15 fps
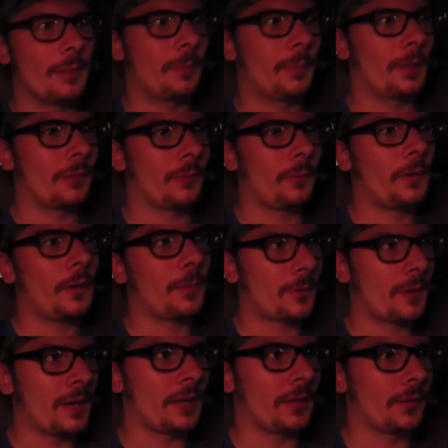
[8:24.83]
But if we're
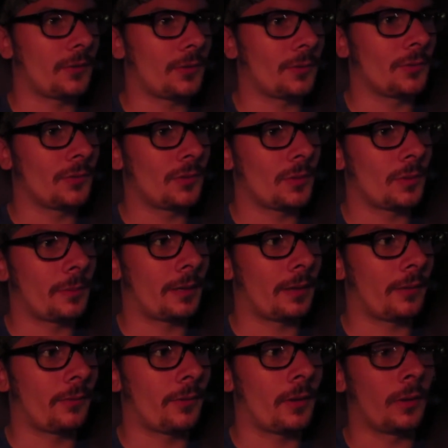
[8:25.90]
upgrading soon to a better
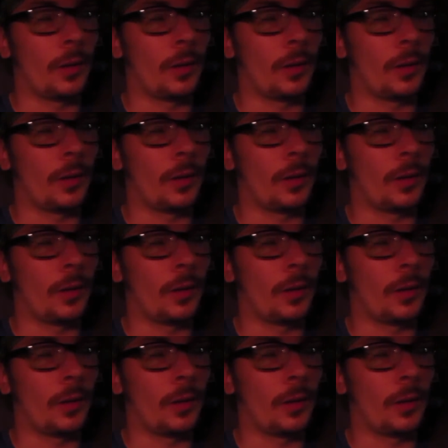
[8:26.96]
phone,